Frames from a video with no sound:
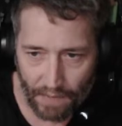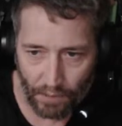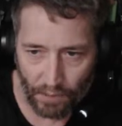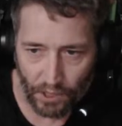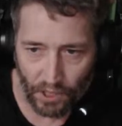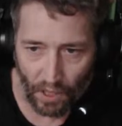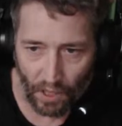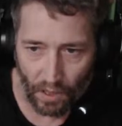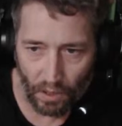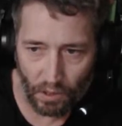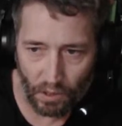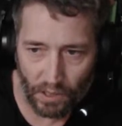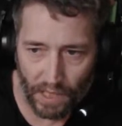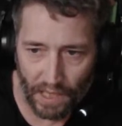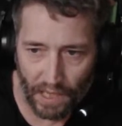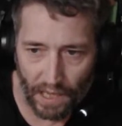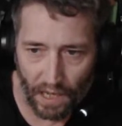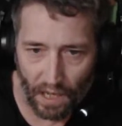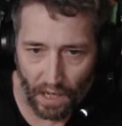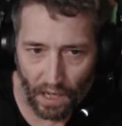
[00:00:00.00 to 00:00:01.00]
start losing
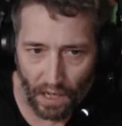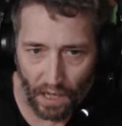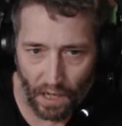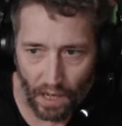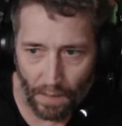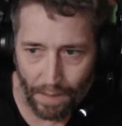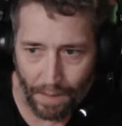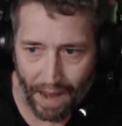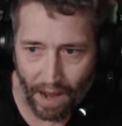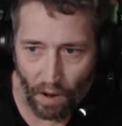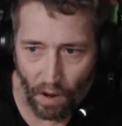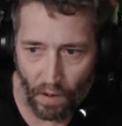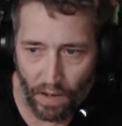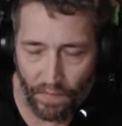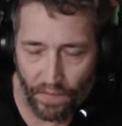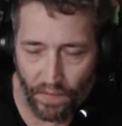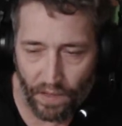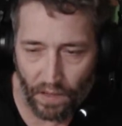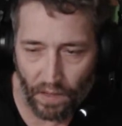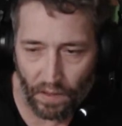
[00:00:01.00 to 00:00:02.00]
amount if
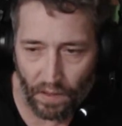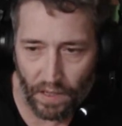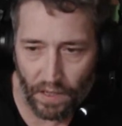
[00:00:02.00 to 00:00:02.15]
you